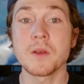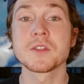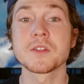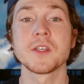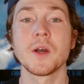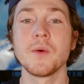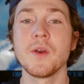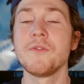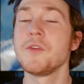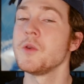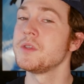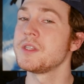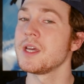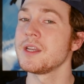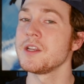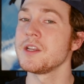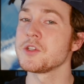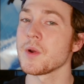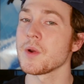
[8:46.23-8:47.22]
Also, if you
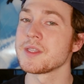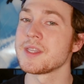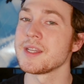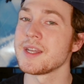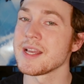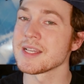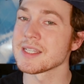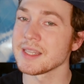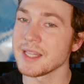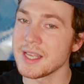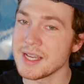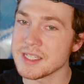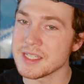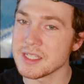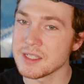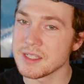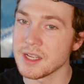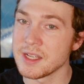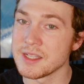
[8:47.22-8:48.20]
did enjoy today's
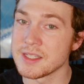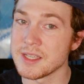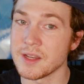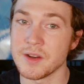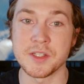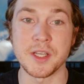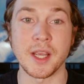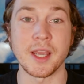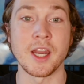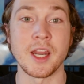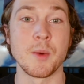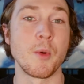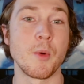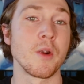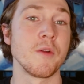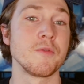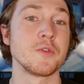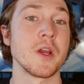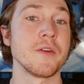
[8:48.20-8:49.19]
list, consider checking out
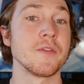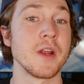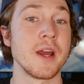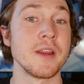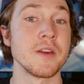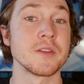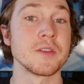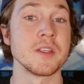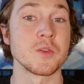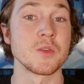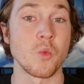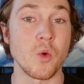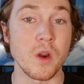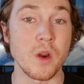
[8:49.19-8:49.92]
more of Trevor Henderson's